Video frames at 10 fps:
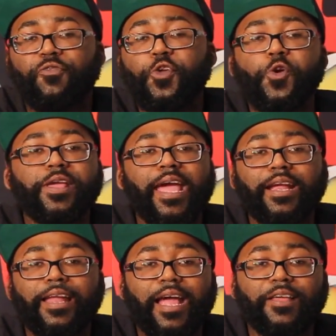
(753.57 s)

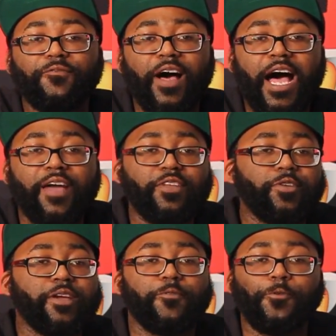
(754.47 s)
$38.95 and
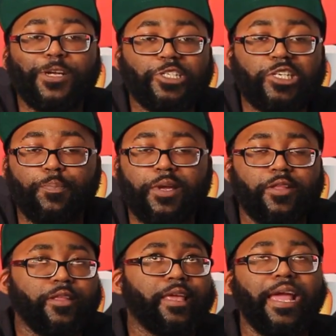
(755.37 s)
you get free
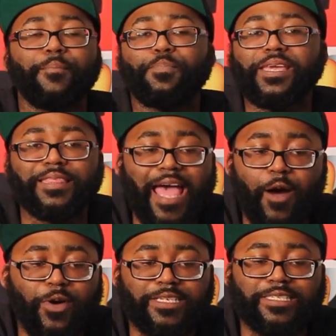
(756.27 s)
shipping. Can't beat
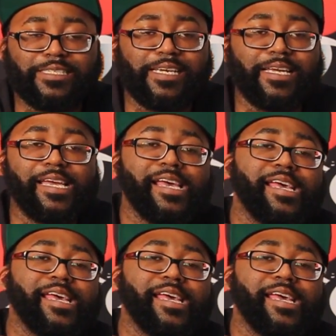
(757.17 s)
that with a stick.